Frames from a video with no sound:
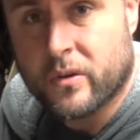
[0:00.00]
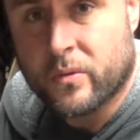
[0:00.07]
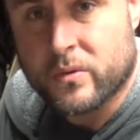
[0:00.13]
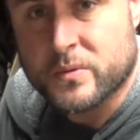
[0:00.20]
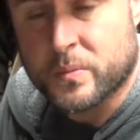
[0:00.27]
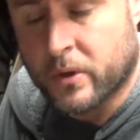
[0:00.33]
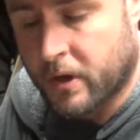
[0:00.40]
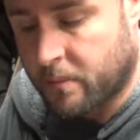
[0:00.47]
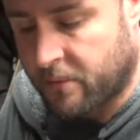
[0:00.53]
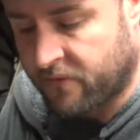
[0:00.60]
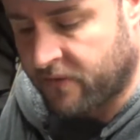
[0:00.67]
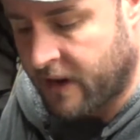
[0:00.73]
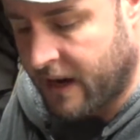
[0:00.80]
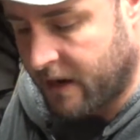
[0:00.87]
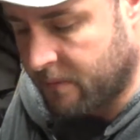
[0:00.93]
was putting up a
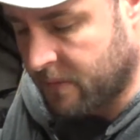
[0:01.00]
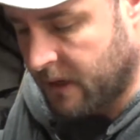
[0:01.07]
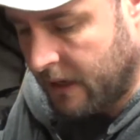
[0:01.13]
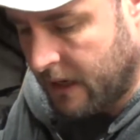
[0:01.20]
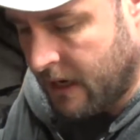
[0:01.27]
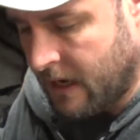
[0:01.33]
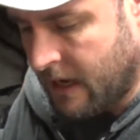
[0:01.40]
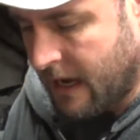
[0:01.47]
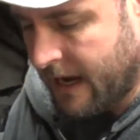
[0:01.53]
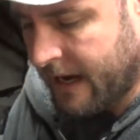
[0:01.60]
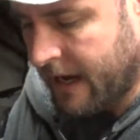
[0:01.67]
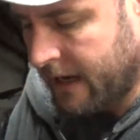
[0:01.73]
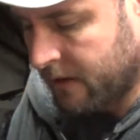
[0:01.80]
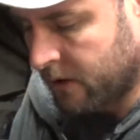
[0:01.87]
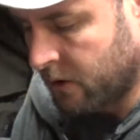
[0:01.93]
fight, but I
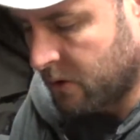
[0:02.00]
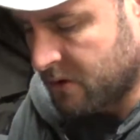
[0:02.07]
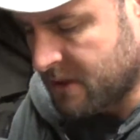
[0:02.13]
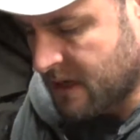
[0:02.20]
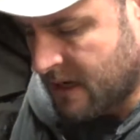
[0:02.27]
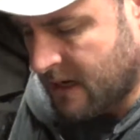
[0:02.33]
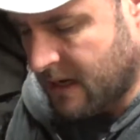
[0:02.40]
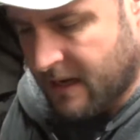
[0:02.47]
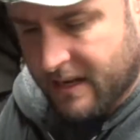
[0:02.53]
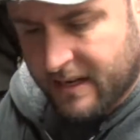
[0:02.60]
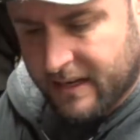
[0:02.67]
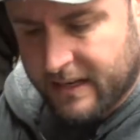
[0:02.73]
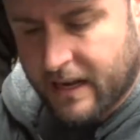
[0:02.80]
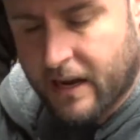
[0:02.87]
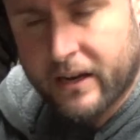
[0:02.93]
got it loose.
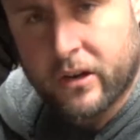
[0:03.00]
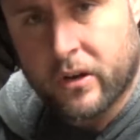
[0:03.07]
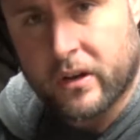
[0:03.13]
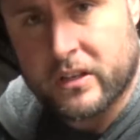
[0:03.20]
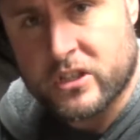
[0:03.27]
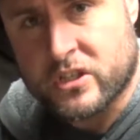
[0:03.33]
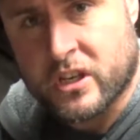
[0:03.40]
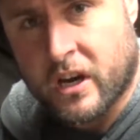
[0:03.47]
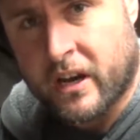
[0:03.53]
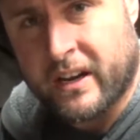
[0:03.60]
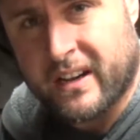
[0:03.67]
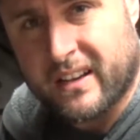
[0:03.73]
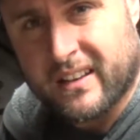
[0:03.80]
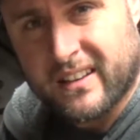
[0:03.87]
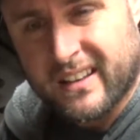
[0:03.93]
Now I could have just cut
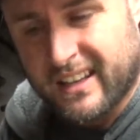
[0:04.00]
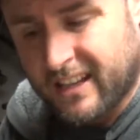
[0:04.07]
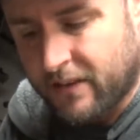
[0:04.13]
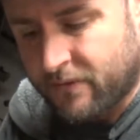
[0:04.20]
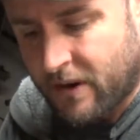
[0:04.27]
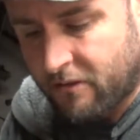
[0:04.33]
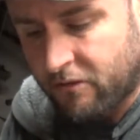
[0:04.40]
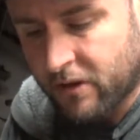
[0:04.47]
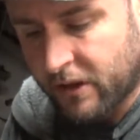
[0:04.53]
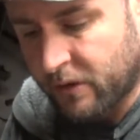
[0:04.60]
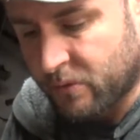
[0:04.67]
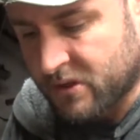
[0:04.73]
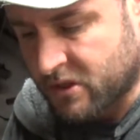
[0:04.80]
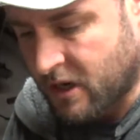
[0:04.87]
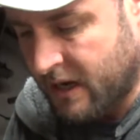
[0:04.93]
it if I really
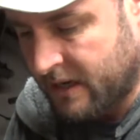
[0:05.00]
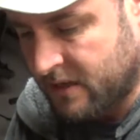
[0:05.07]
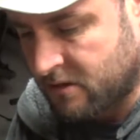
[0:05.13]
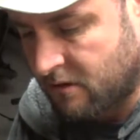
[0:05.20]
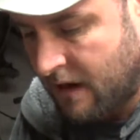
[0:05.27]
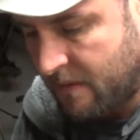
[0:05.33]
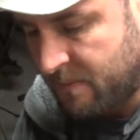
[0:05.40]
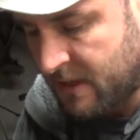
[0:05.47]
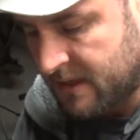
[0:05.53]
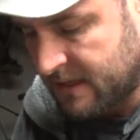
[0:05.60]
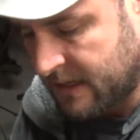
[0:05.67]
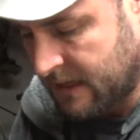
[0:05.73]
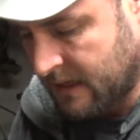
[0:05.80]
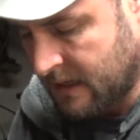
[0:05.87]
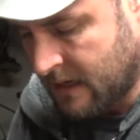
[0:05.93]
was trying to scrap this
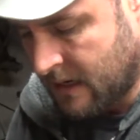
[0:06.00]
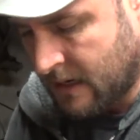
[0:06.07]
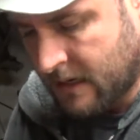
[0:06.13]
thing.